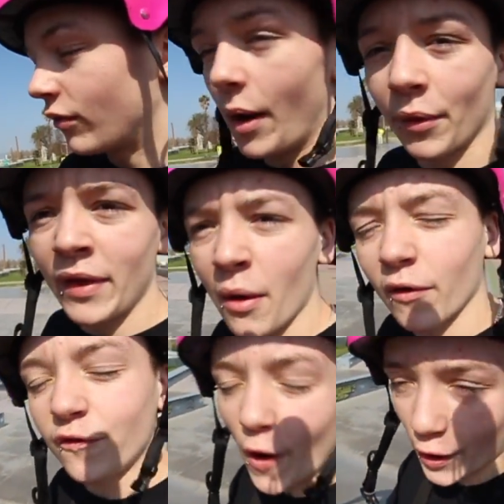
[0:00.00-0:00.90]
Right, we're
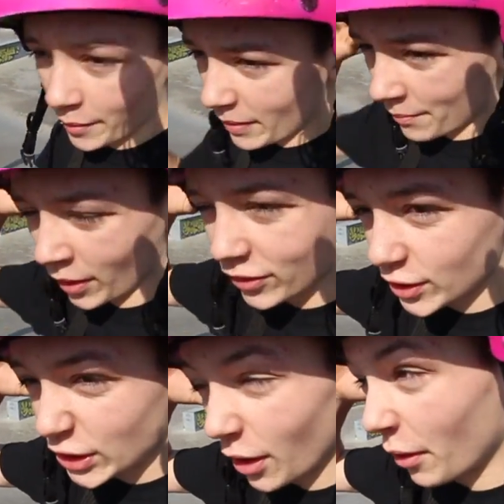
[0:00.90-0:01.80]
now at Forum. I'm not
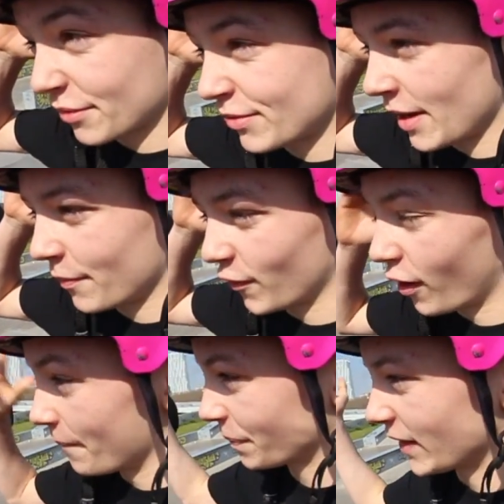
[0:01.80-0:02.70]
too sure what I was saying
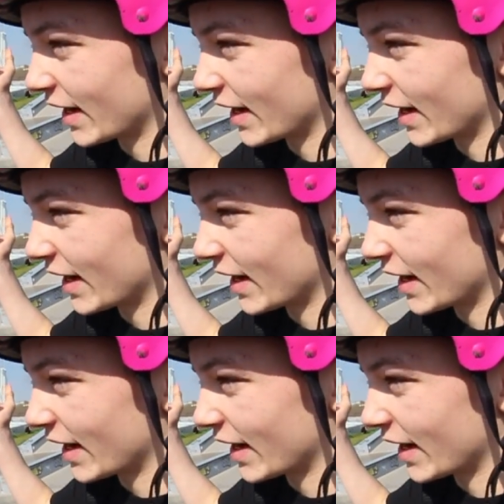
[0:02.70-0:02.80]
before.